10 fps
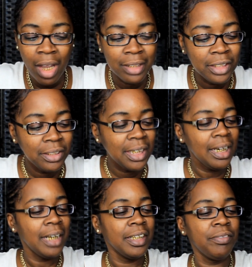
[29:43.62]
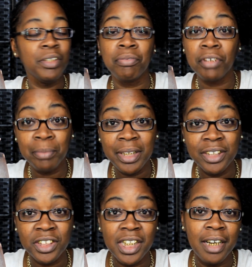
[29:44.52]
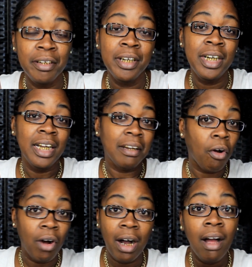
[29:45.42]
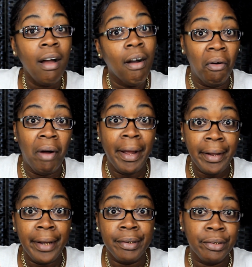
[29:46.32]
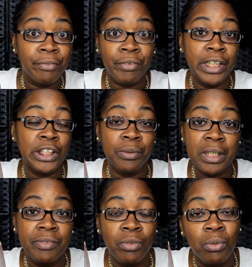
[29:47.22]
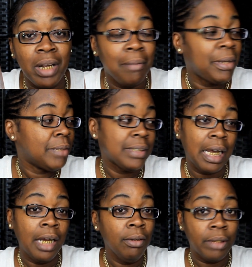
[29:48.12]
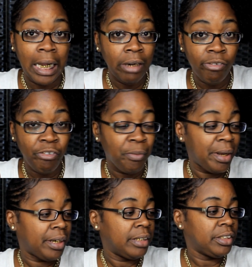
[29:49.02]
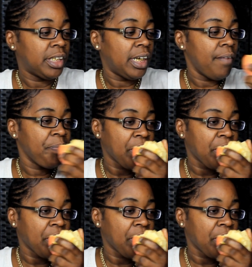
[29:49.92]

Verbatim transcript: You know, it ain't like Nivea from here. She got, and or, or I got girlfriends or whatever who got babies. I don't, I don't know nobody here, Chad.